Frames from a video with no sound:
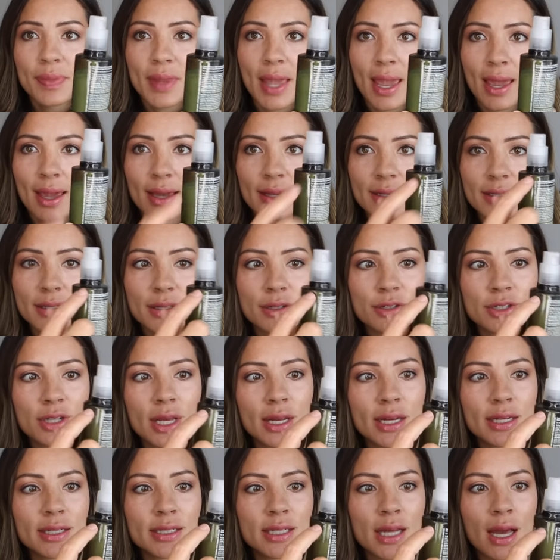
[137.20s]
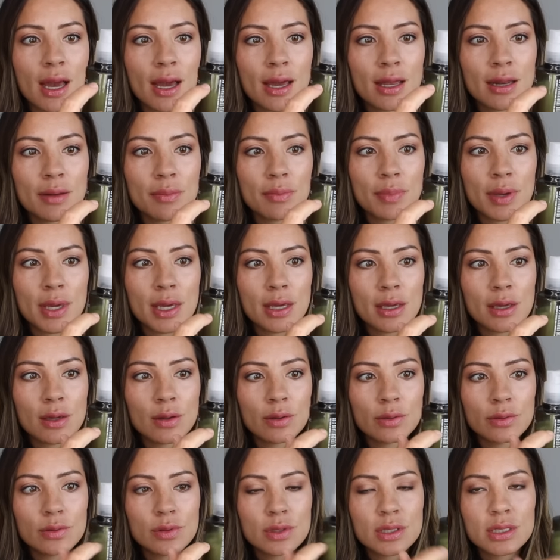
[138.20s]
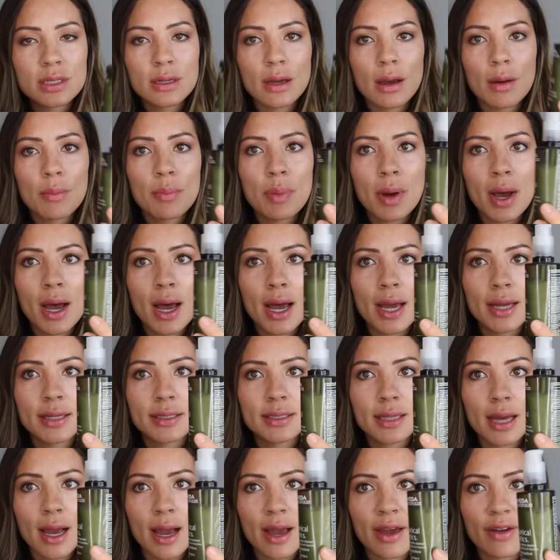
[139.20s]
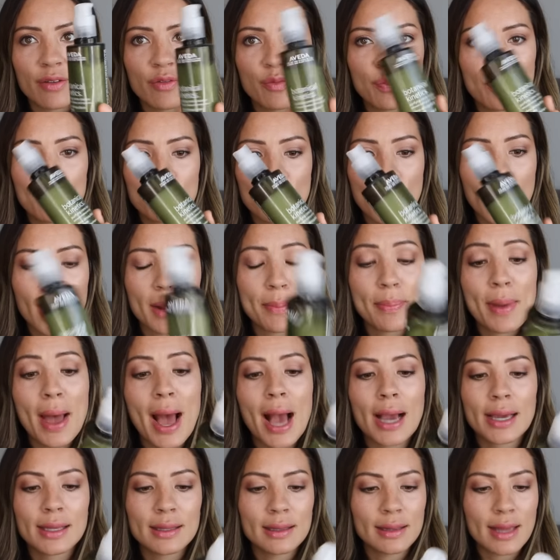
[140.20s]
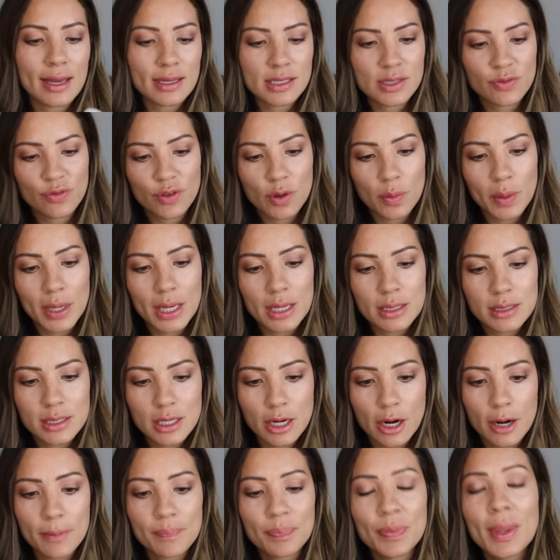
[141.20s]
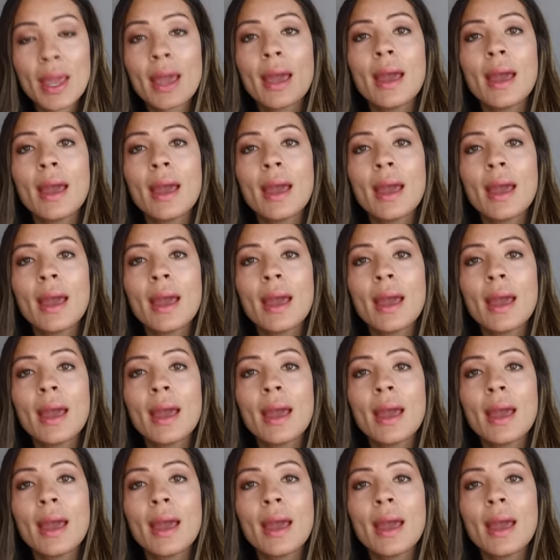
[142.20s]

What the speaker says: And there's not a ton being used, but I've brought it back in the last few weeks here.